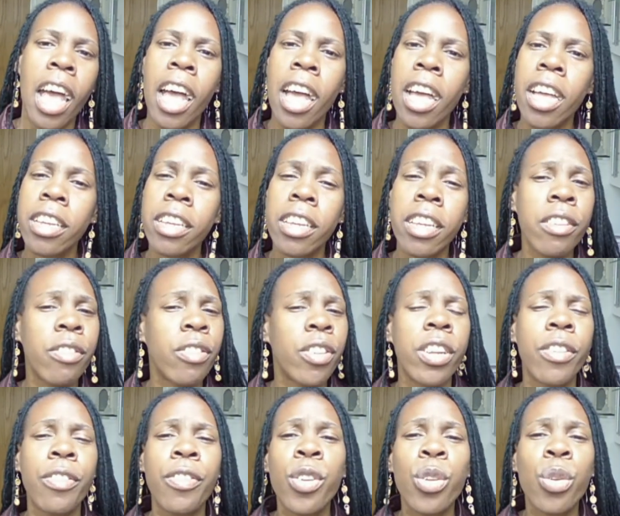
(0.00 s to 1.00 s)
And
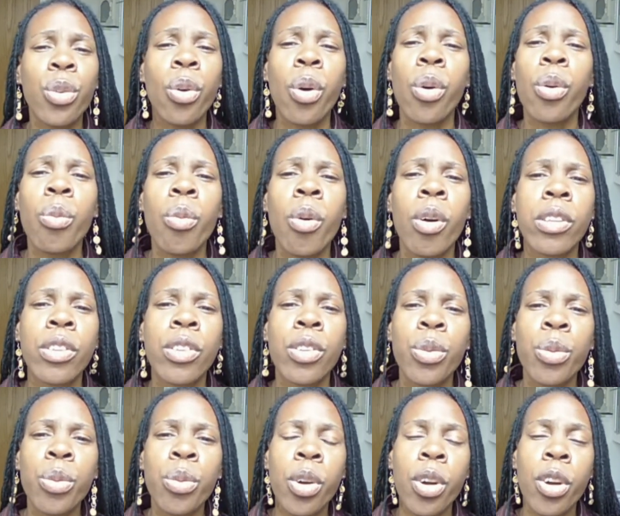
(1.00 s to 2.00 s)
even if you don't want
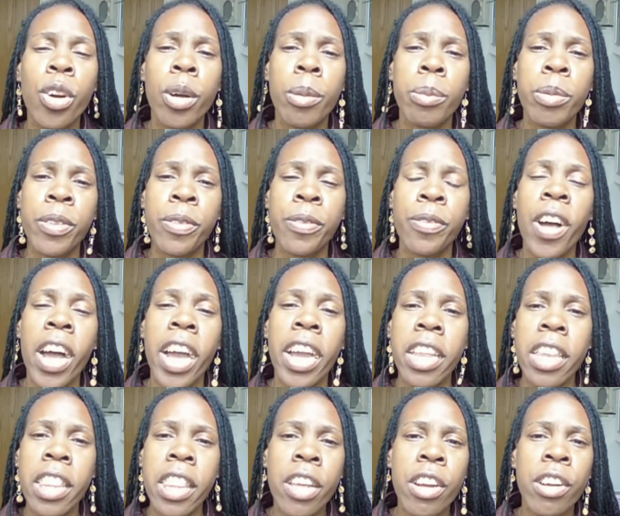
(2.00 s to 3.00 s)
to do herbs,
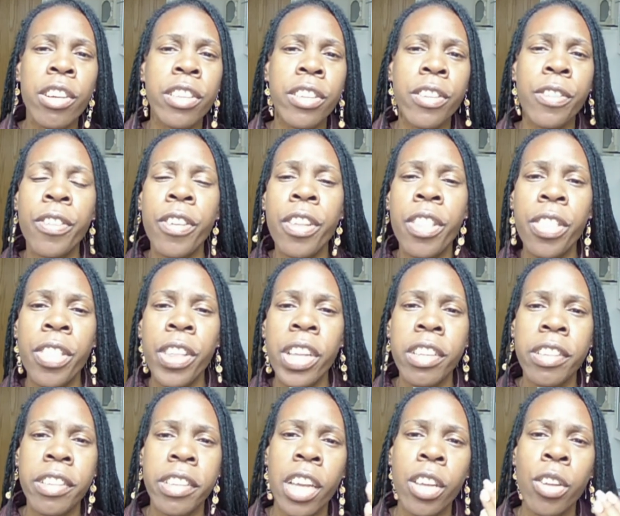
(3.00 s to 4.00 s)
fine, there are different
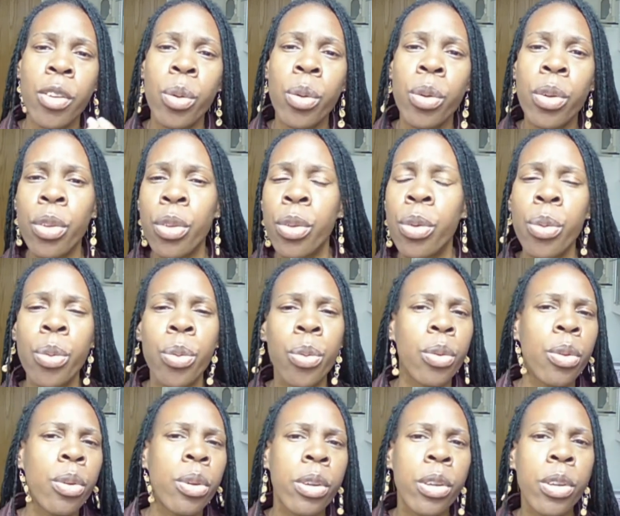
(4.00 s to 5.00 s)
things that you could
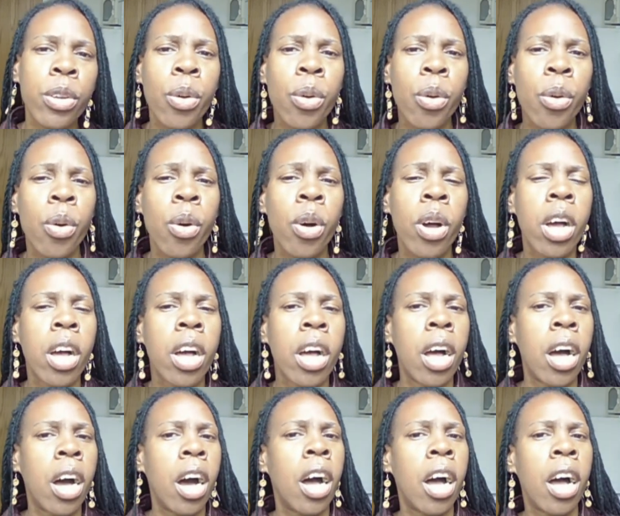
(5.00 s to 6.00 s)
do. You could go
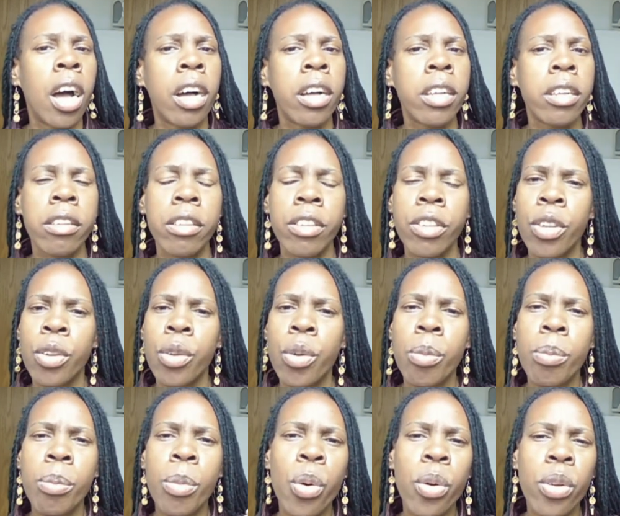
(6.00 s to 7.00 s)
on, you
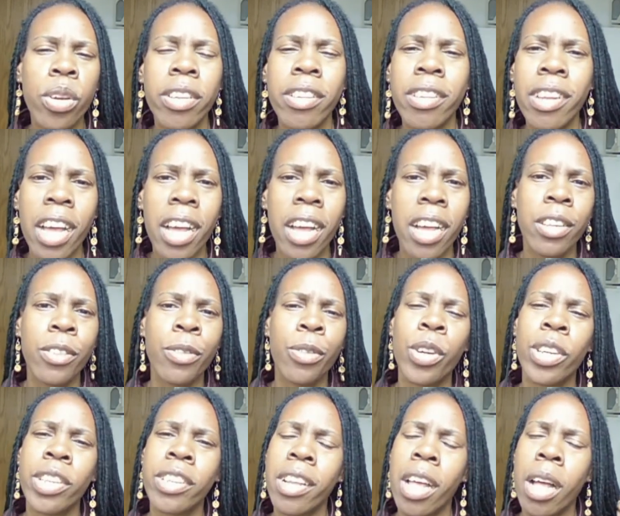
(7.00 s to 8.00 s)
know, mono diets,
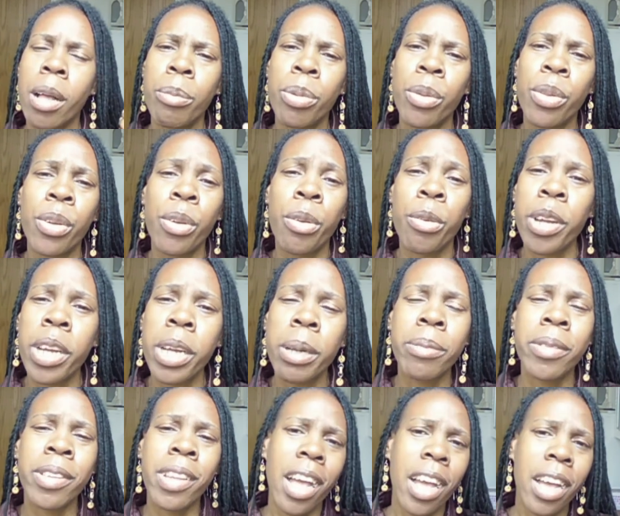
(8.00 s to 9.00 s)
for example, the
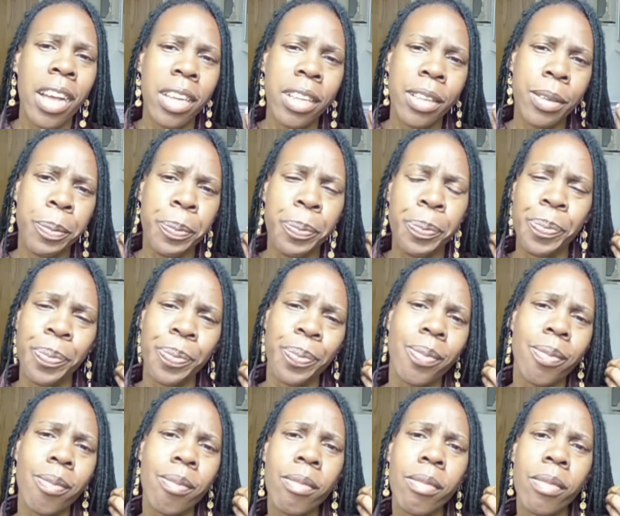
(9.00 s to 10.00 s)
grape diet.
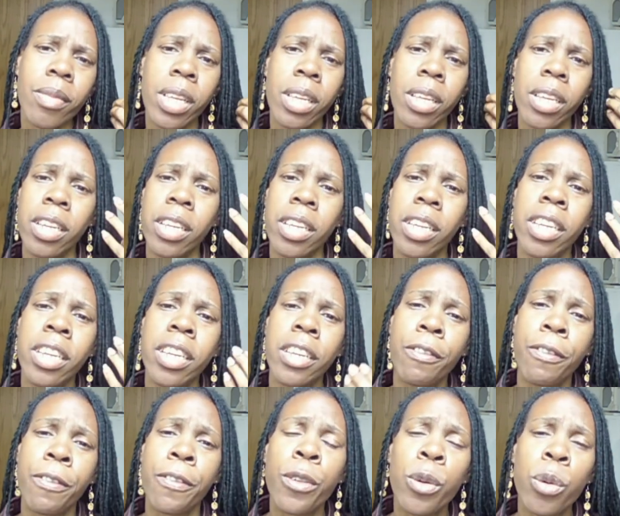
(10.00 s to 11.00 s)

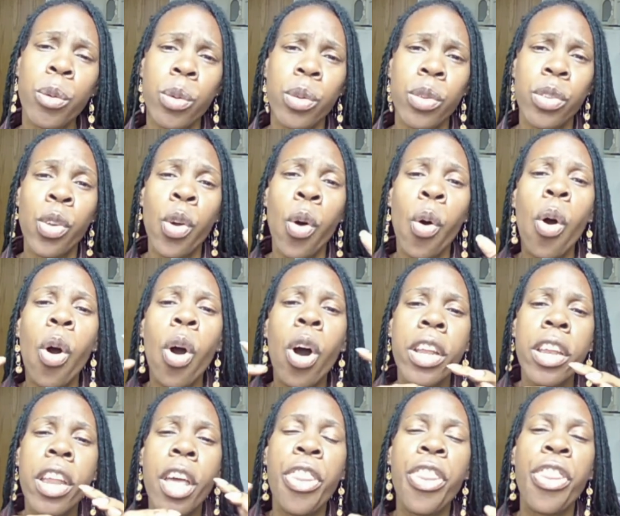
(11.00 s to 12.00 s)
Eat fruits, go
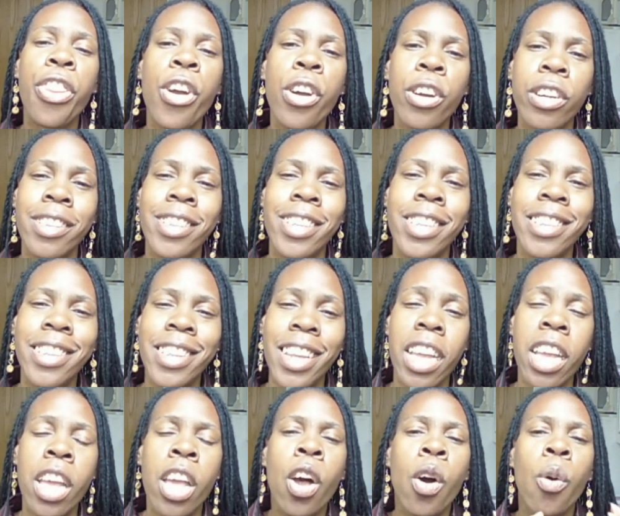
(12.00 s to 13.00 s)
on a 30-day.